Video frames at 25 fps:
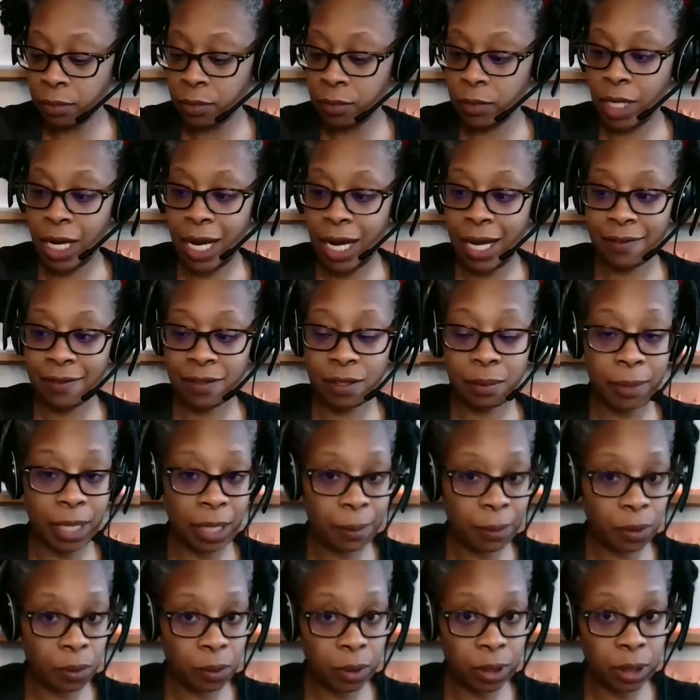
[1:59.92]
I have some
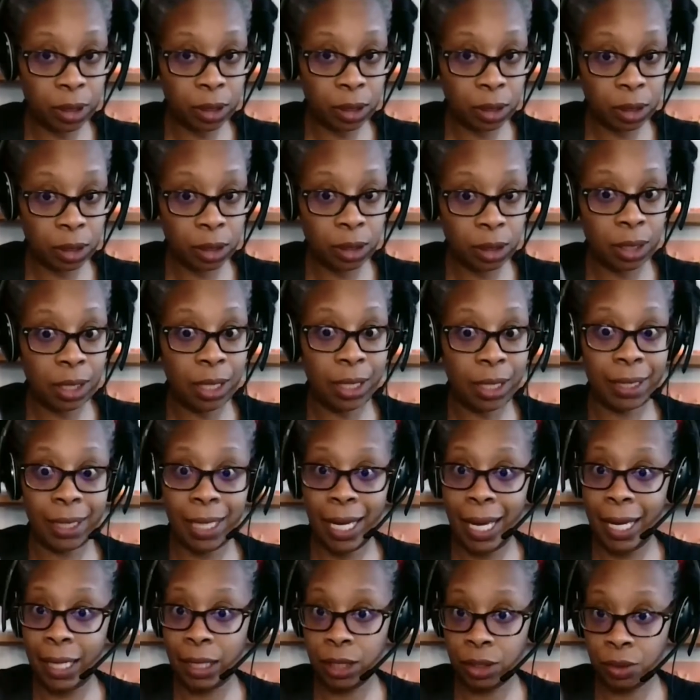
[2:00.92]
baby oil.
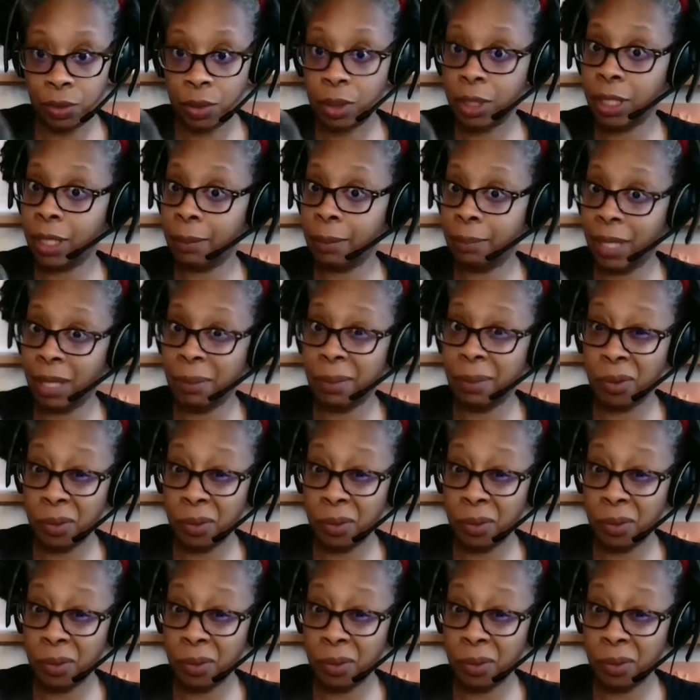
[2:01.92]
Again, you can get baby